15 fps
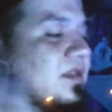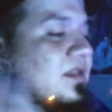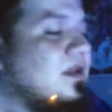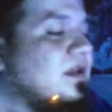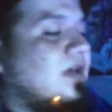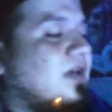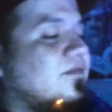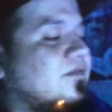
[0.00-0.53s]

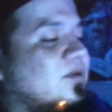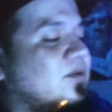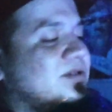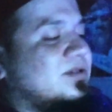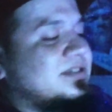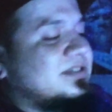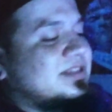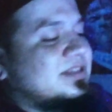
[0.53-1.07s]
of
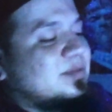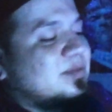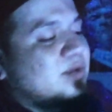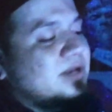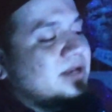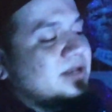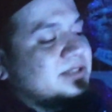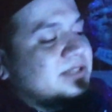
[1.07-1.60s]
course, the
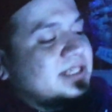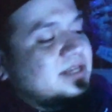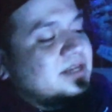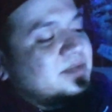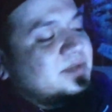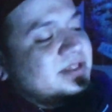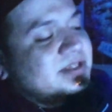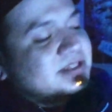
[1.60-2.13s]
brown side of me
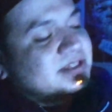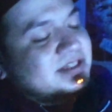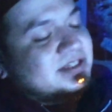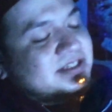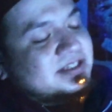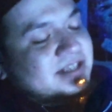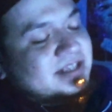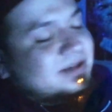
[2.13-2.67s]
is gonna
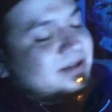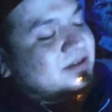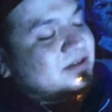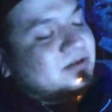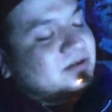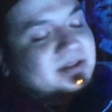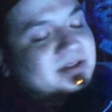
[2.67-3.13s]
say you can